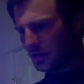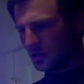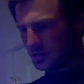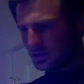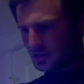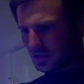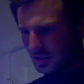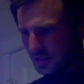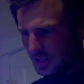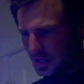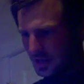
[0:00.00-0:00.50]

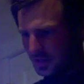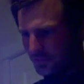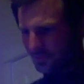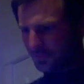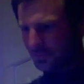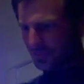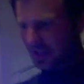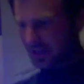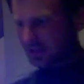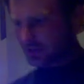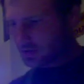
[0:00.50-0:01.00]
Usually
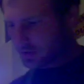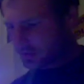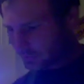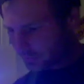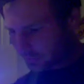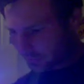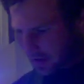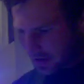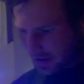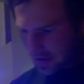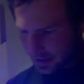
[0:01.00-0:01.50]
I don't
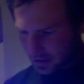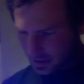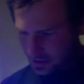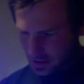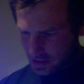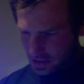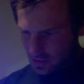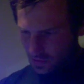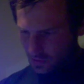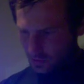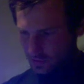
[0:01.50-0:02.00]
frag
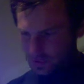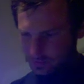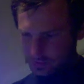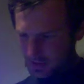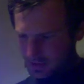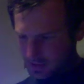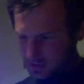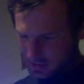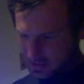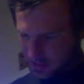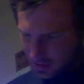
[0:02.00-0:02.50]
when I'm
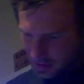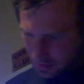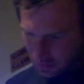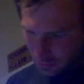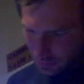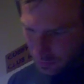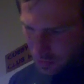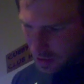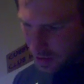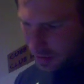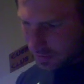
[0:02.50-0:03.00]
going to suck the
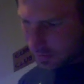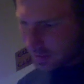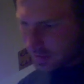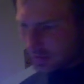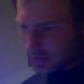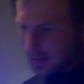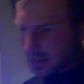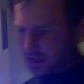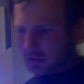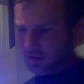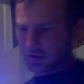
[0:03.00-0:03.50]
water
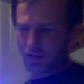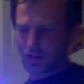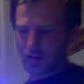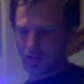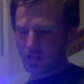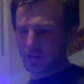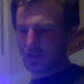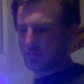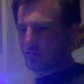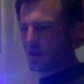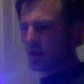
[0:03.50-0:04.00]
all out
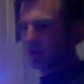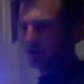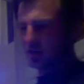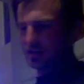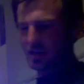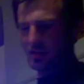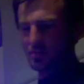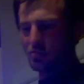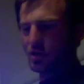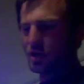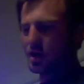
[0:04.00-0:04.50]
because
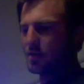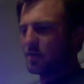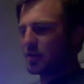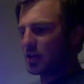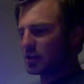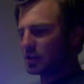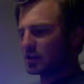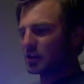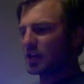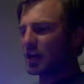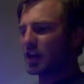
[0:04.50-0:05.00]
it pretty much
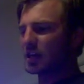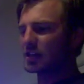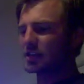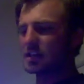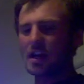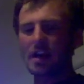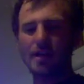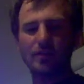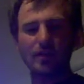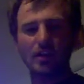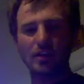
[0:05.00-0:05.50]
sucks
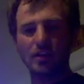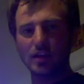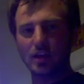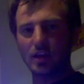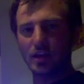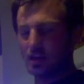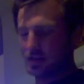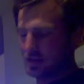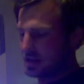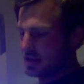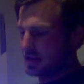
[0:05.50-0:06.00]

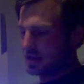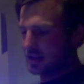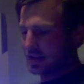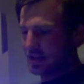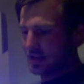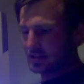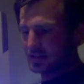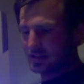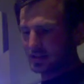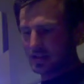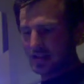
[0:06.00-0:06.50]
everything
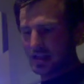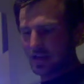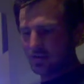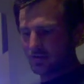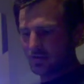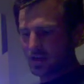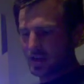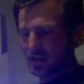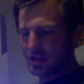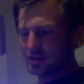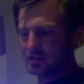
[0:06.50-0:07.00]
that's in that
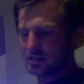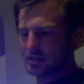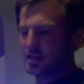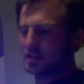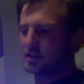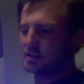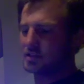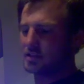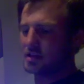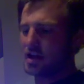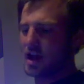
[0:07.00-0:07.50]
vase
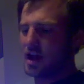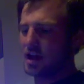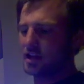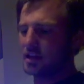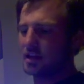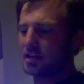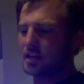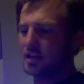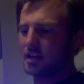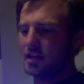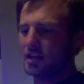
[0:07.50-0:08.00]
that's not
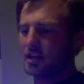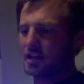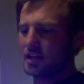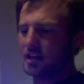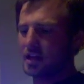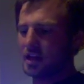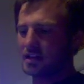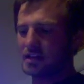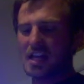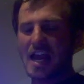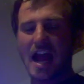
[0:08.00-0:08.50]

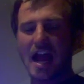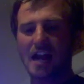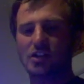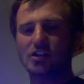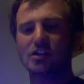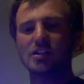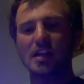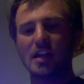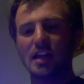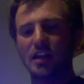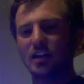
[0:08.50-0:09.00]

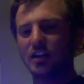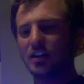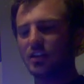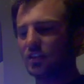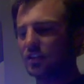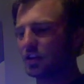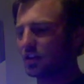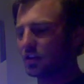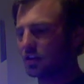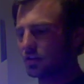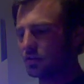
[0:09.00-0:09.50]
attached to
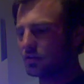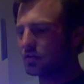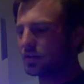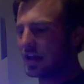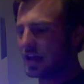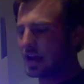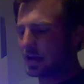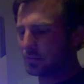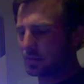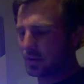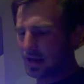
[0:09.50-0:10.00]
anything through
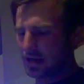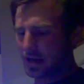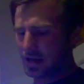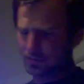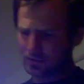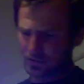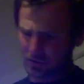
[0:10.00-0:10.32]
that pipe.